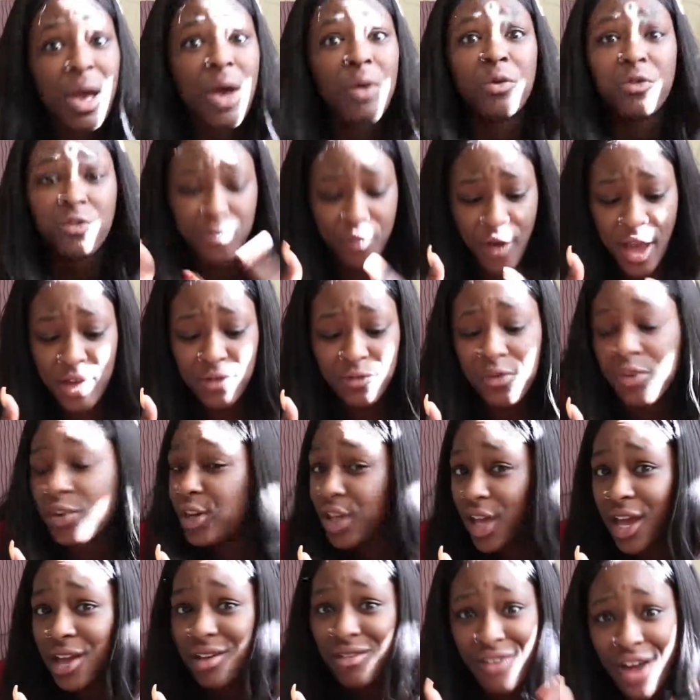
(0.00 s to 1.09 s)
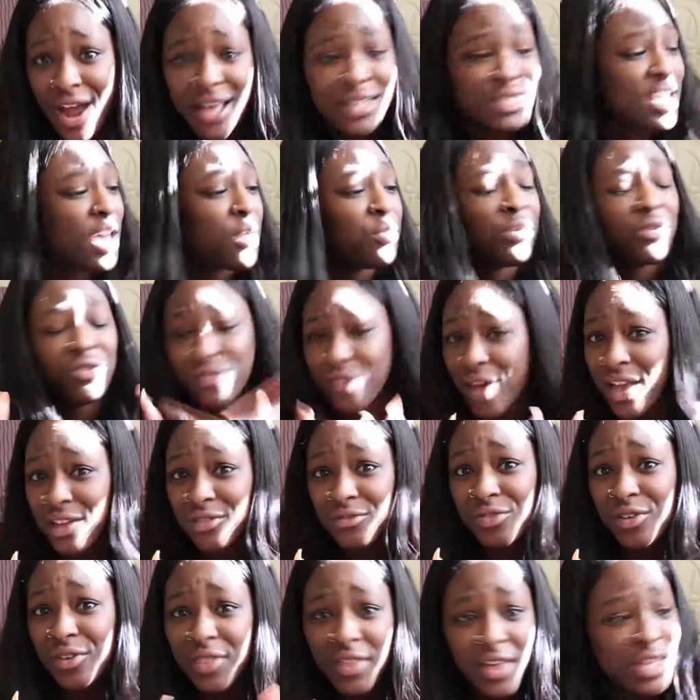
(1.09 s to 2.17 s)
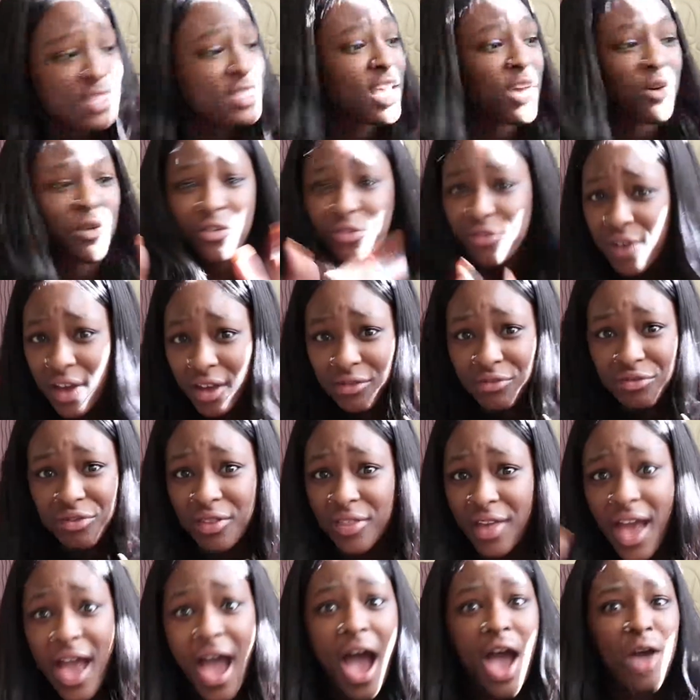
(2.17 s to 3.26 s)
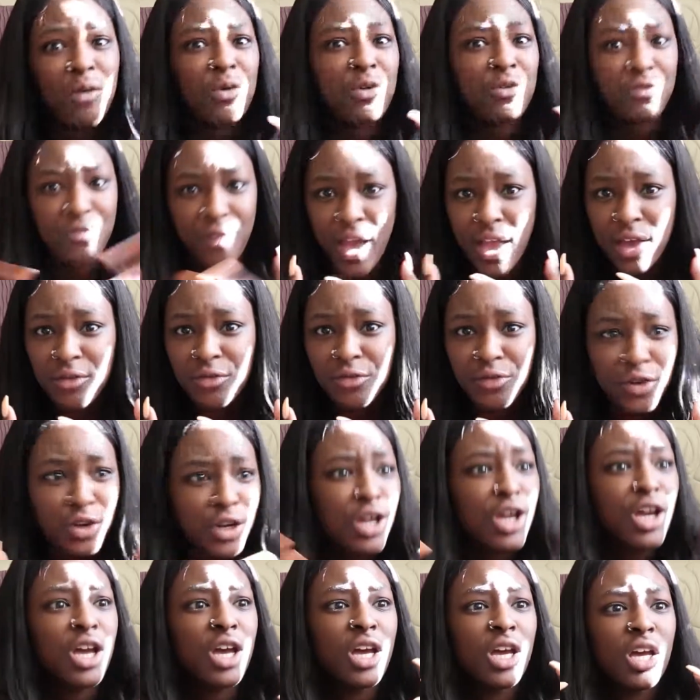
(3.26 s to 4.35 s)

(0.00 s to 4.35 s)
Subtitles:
I will fight for gay rights. I will fight for this. I will fight for that. I will fight for